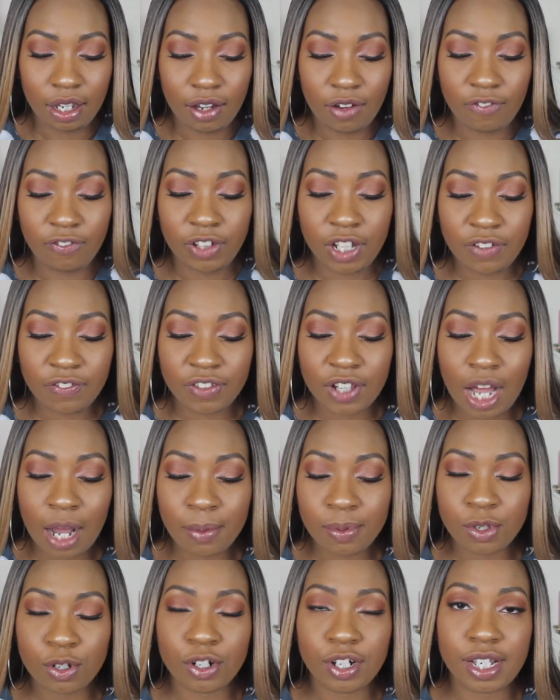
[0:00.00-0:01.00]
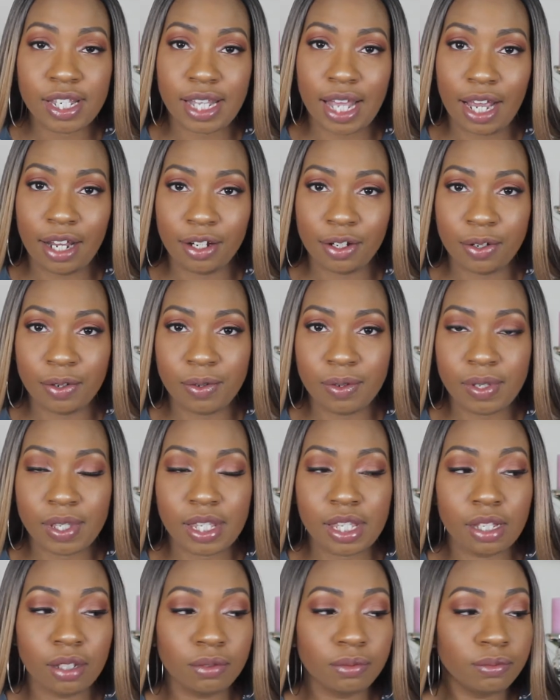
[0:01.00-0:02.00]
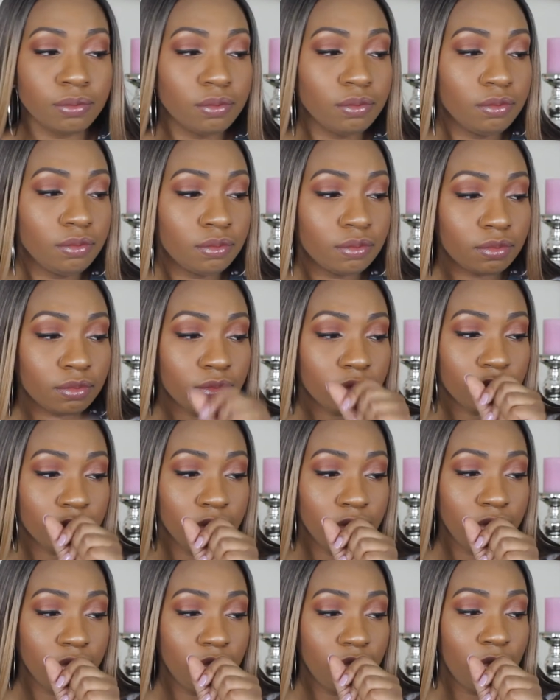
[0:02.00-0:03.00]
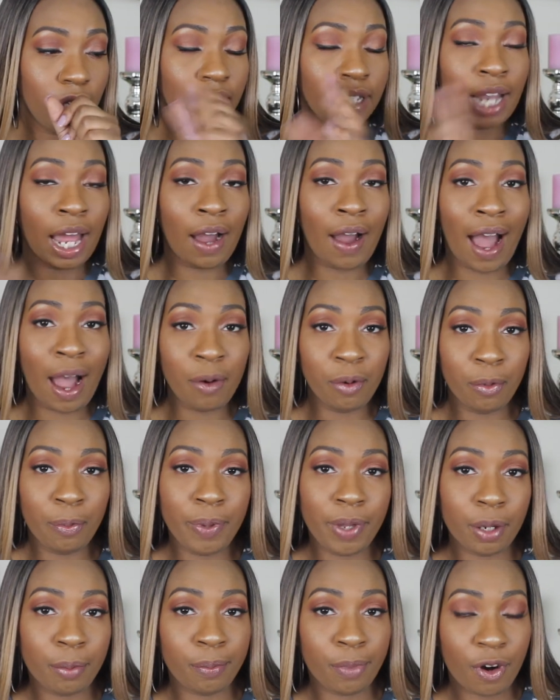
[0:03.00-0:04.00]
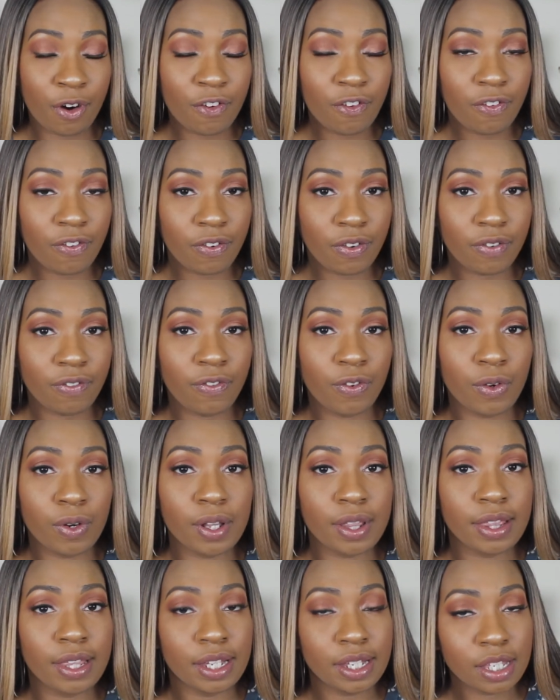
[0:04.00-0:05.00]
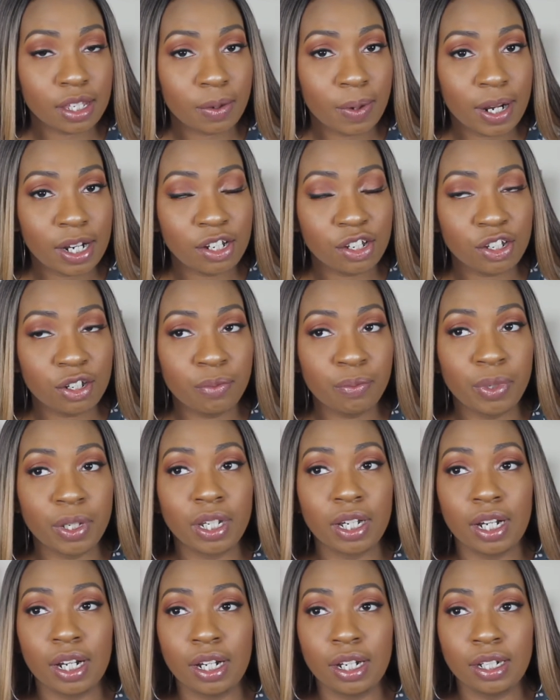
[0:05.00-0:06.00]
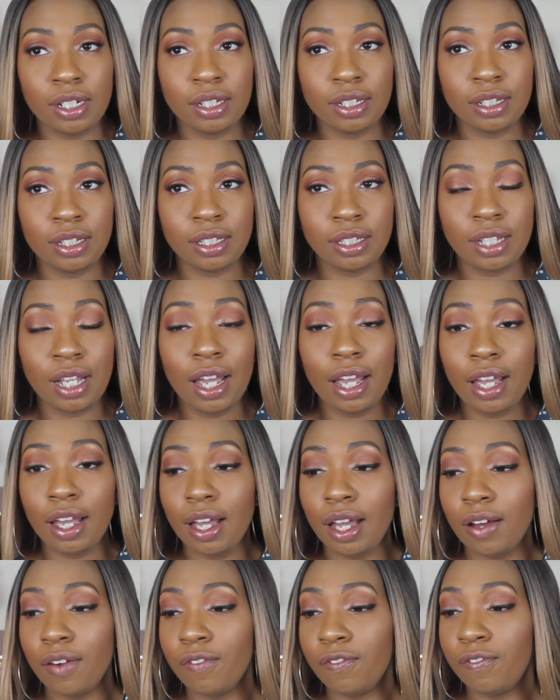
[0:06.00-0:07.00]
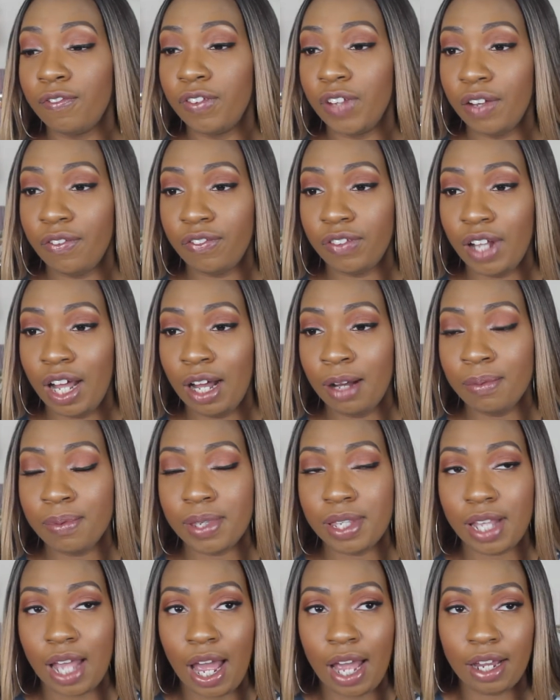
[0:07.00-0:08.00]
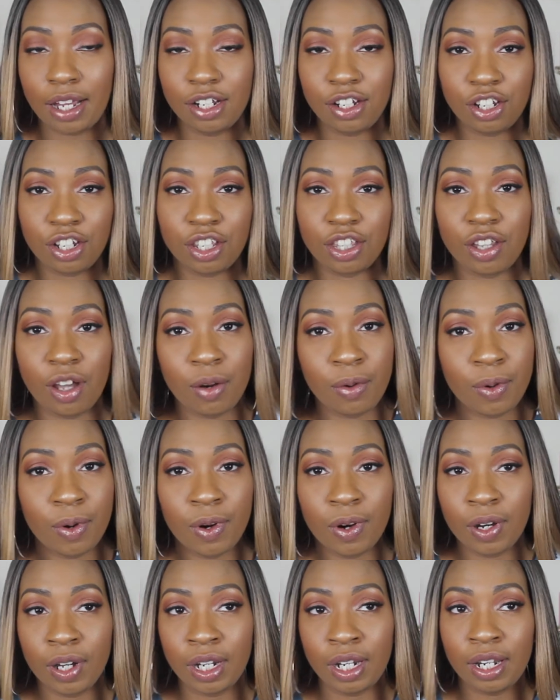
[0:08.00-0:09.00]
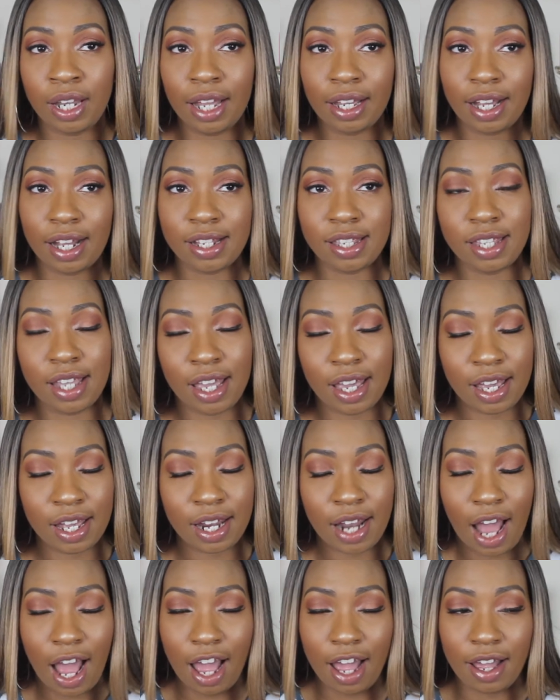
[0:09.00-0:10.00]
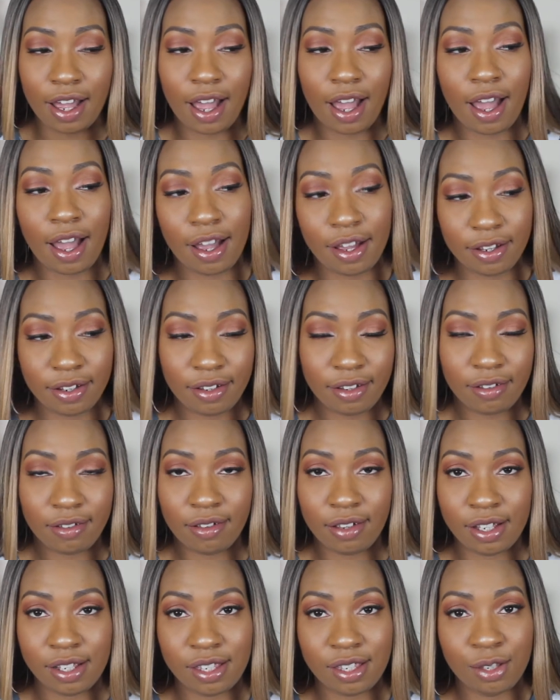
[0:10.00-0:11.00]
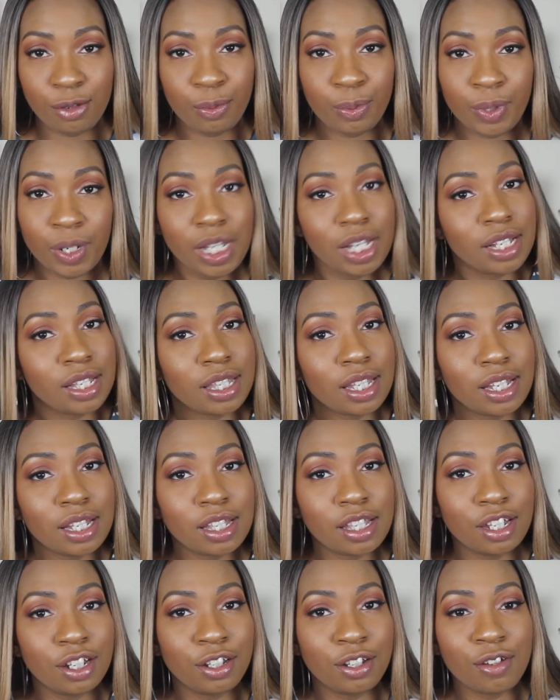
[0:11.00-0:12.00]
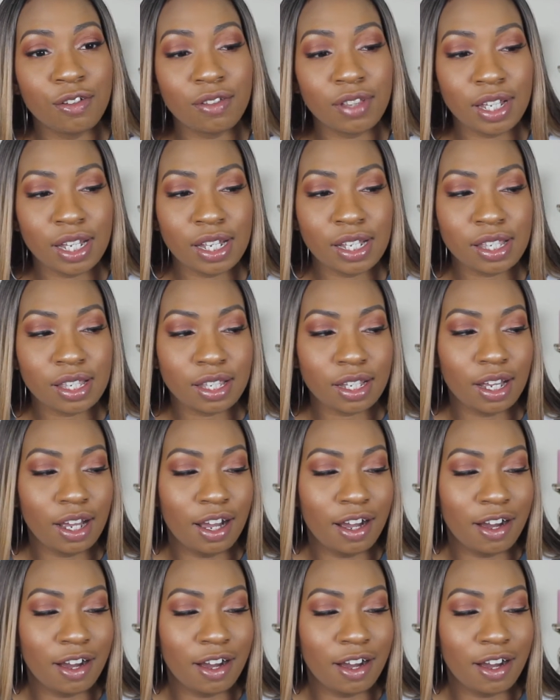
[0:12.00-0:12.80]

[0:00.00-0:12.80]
Flip-flops or sandals? Now I will pick both for this question because flip-flops I can just throw on. Like I said, it's super easy to do this.